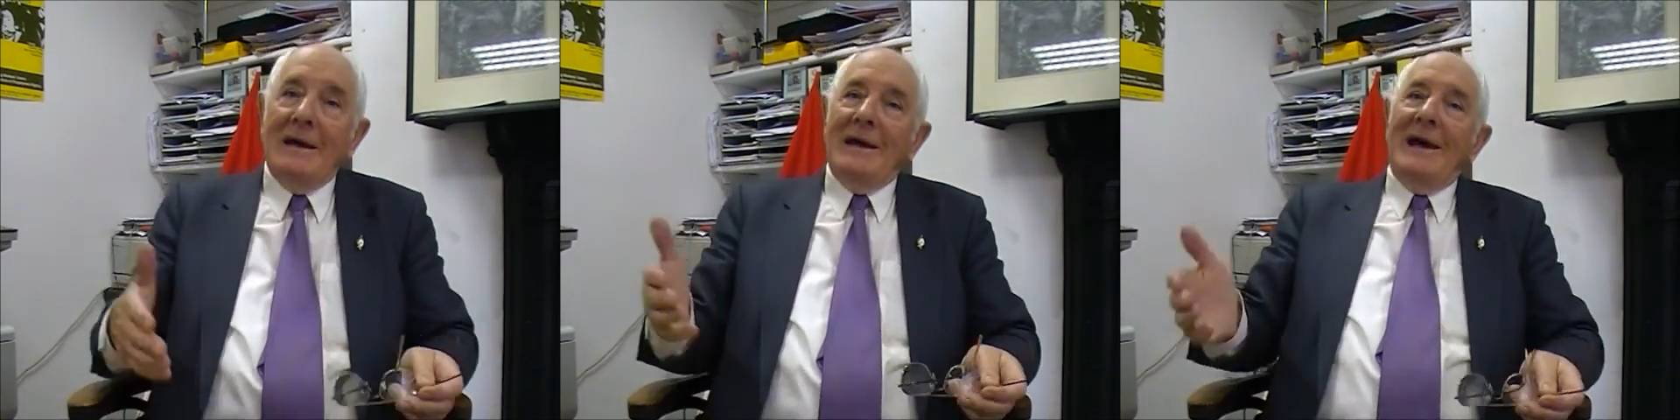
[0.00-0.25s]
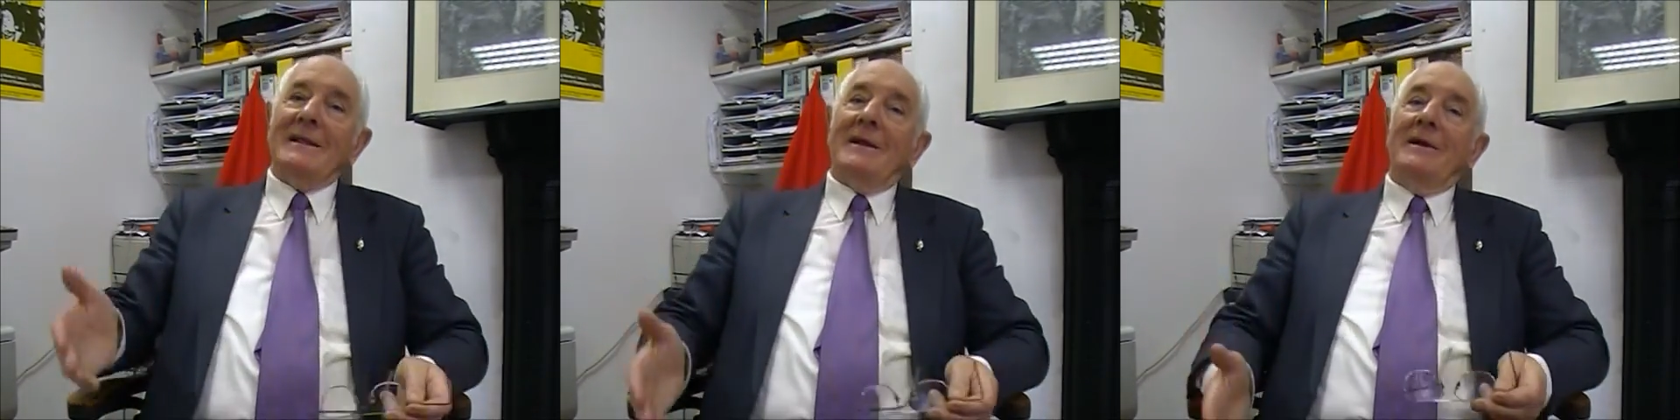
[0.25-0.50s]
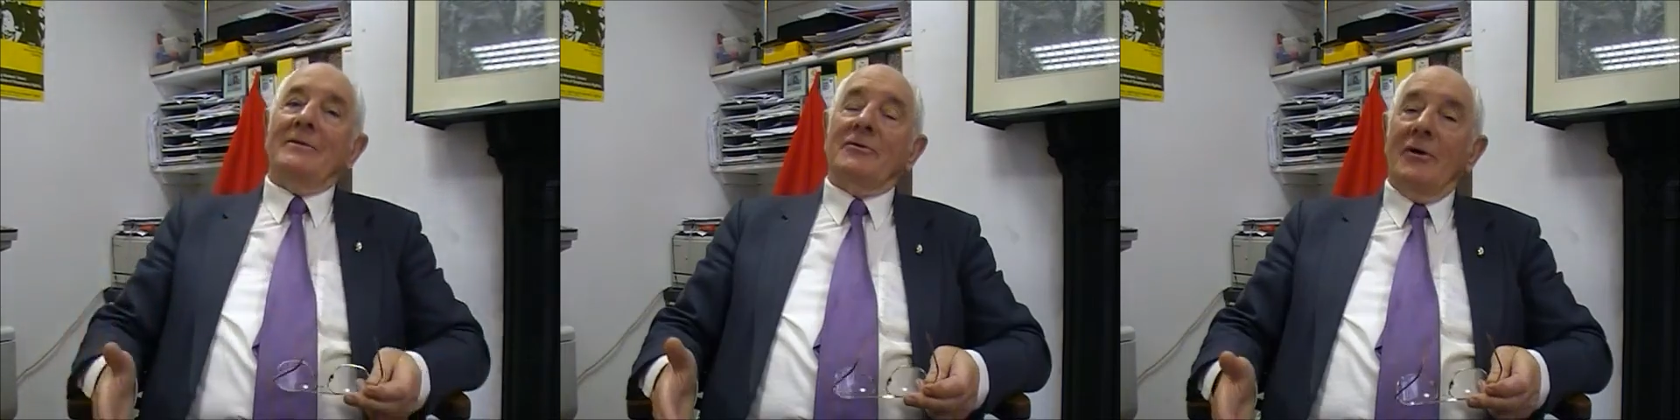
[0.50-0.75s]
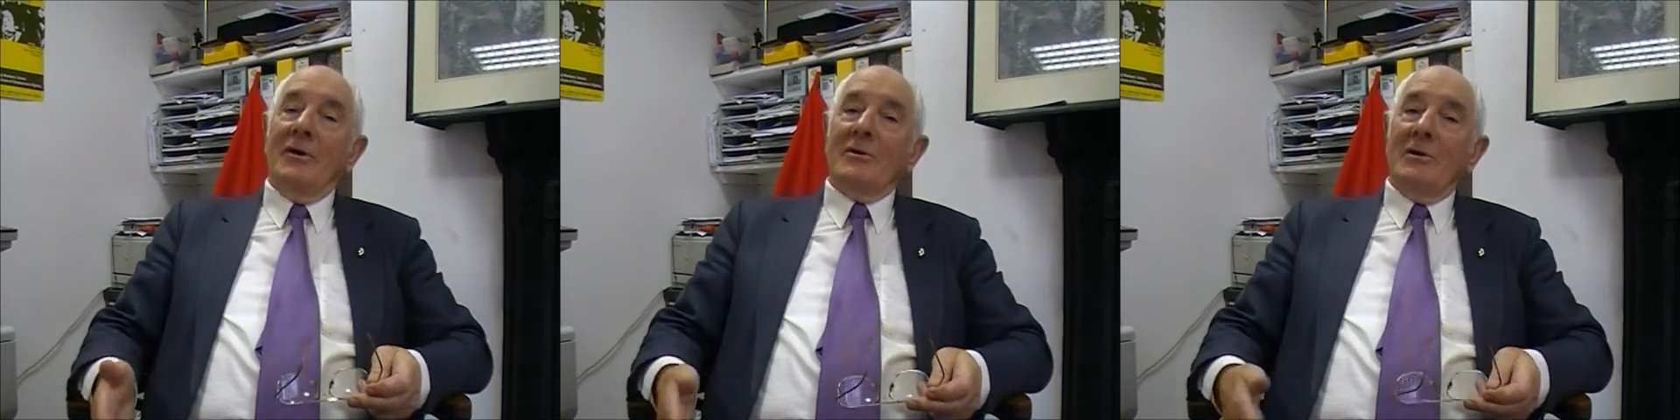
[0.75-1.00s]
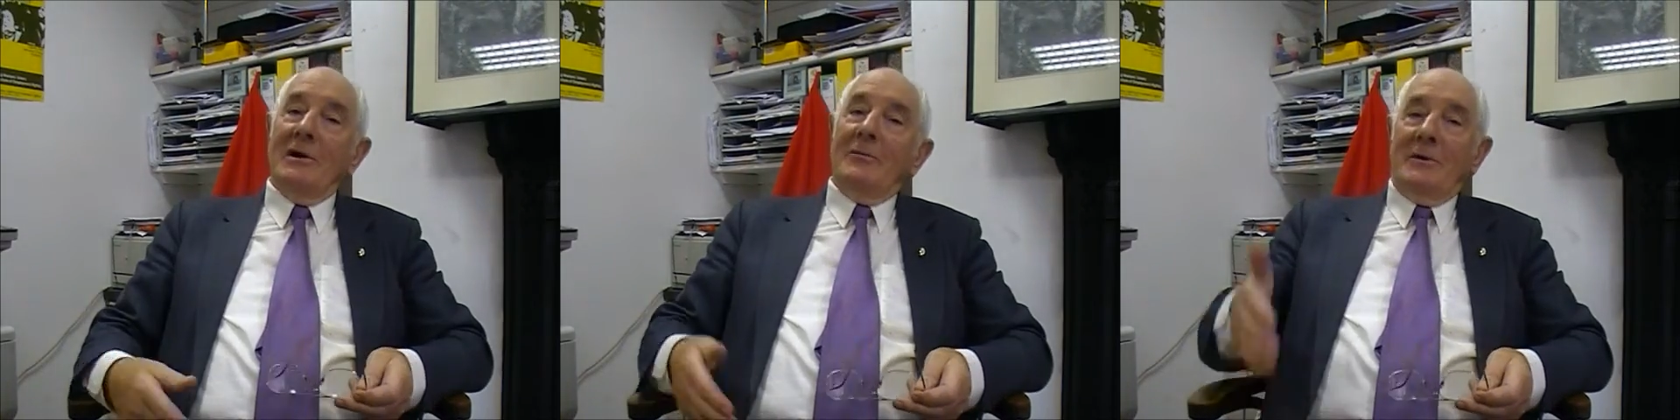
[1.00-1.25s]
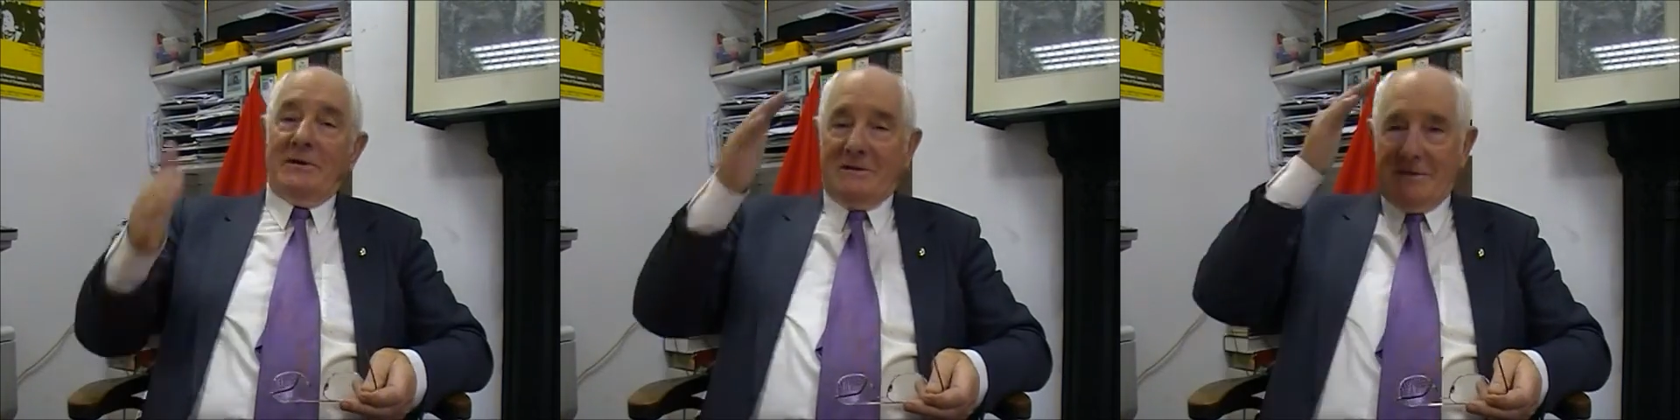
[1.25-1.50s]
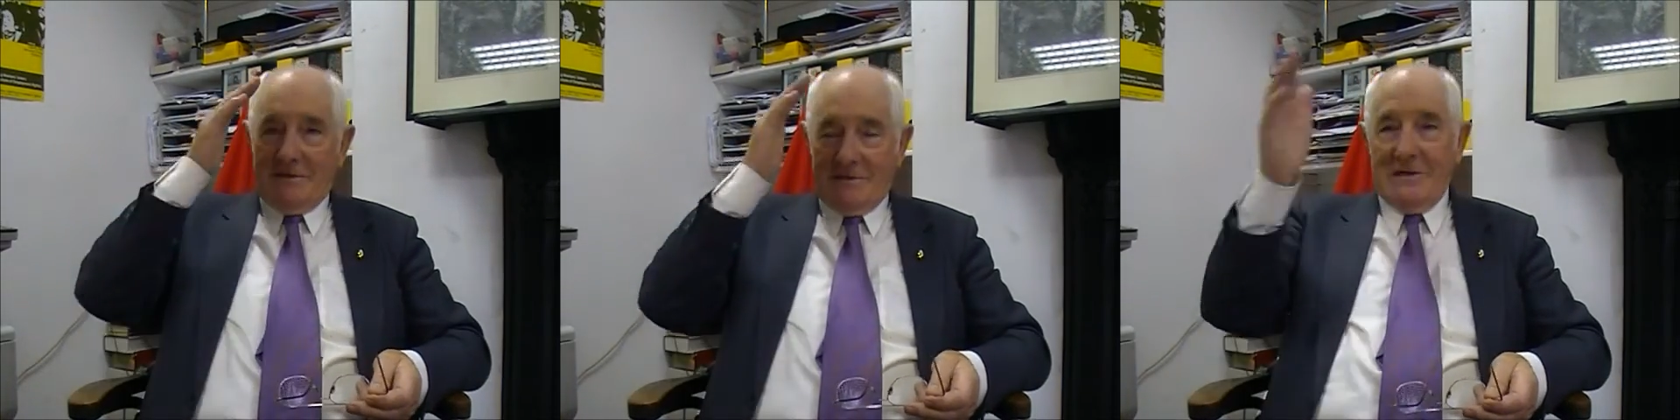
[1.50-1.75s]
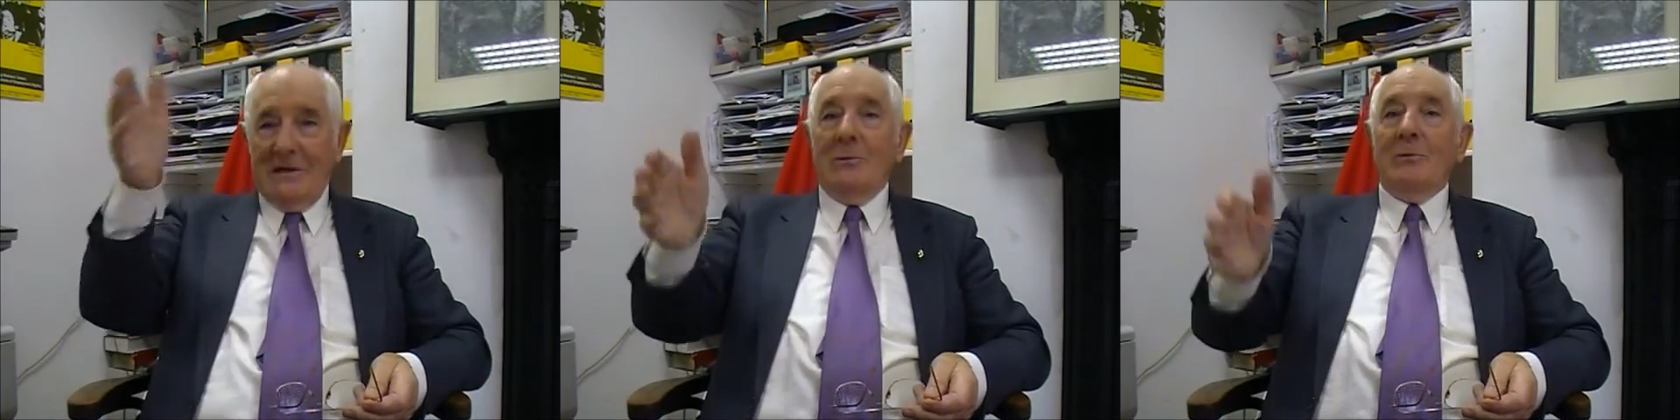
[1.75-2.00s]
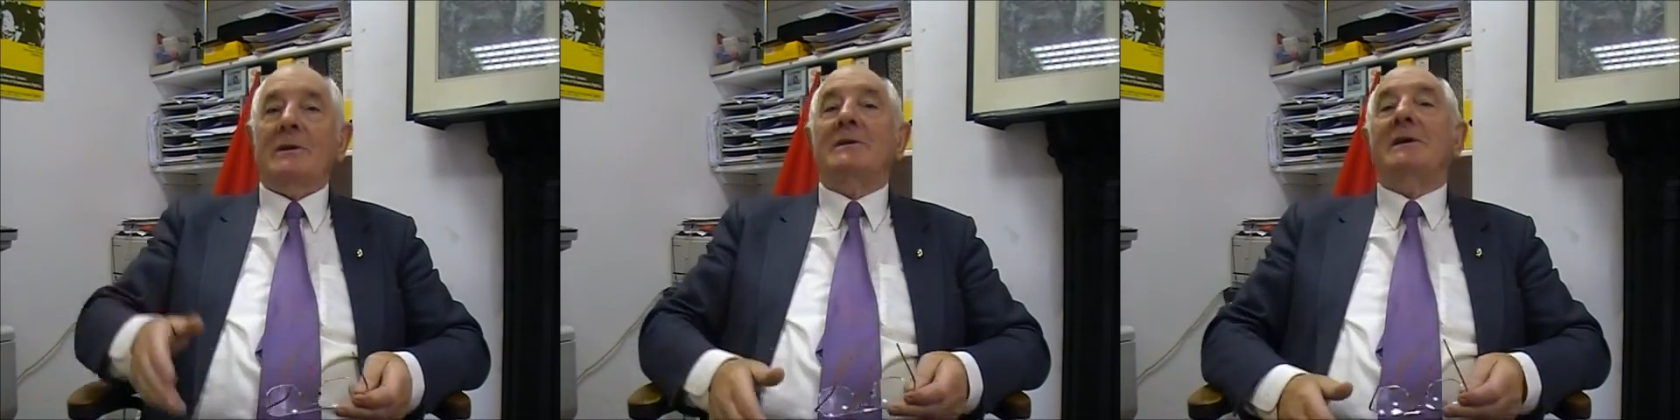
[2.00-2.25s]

had the tricolour with the salute,